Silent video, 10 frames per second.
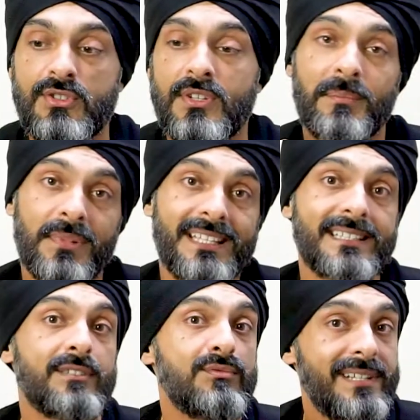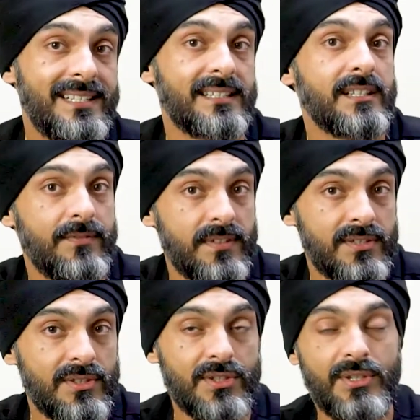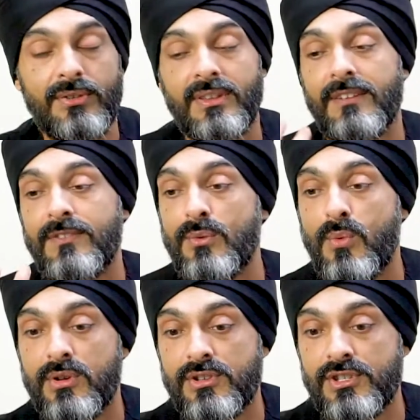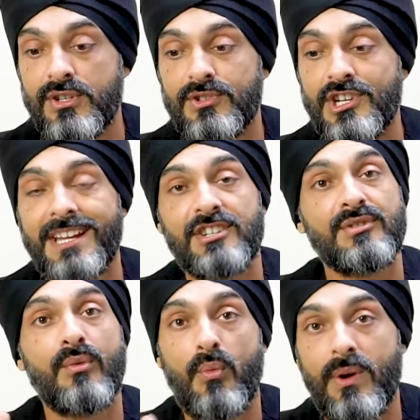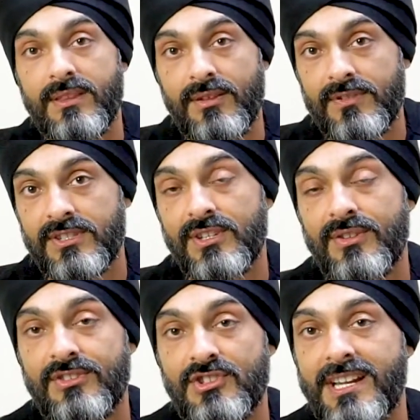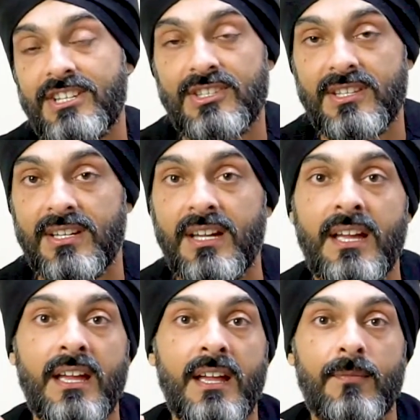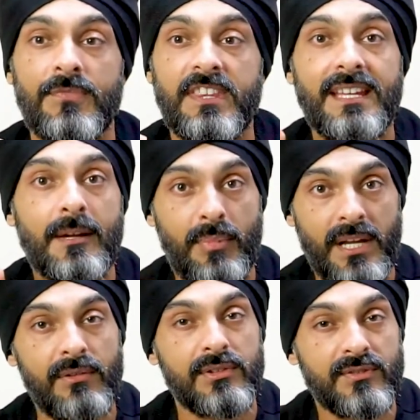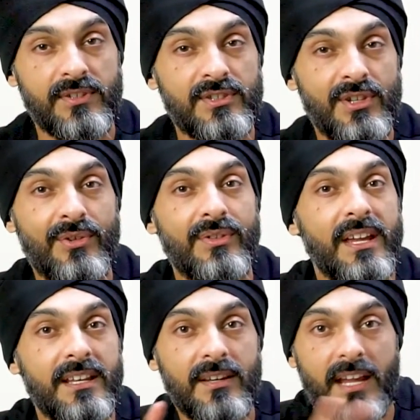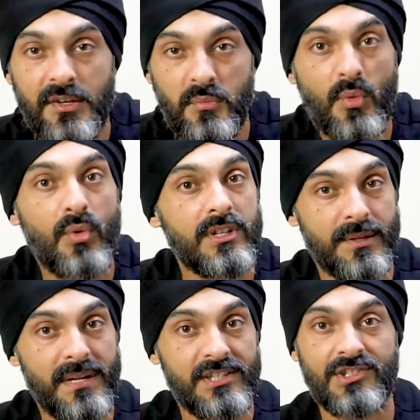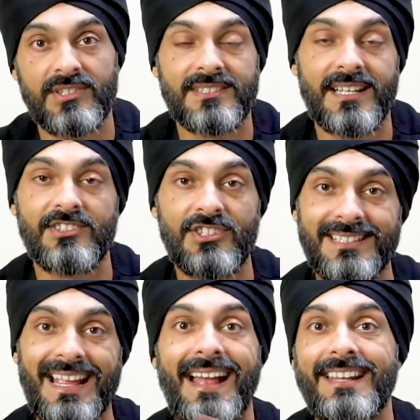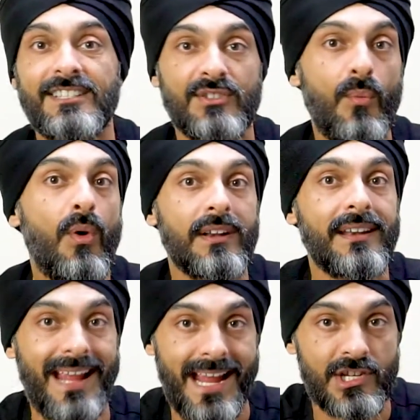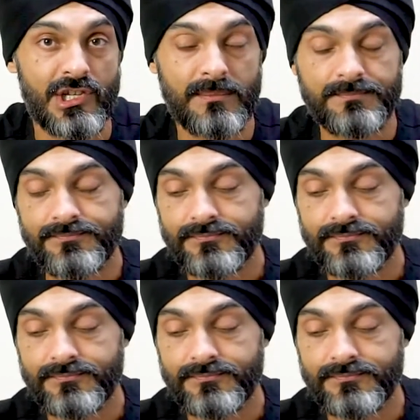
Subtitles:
to completely resurface the tooth, if you want to change the width of the tooth, change the appearance of the tooth in more dimensions than just adding to one edge.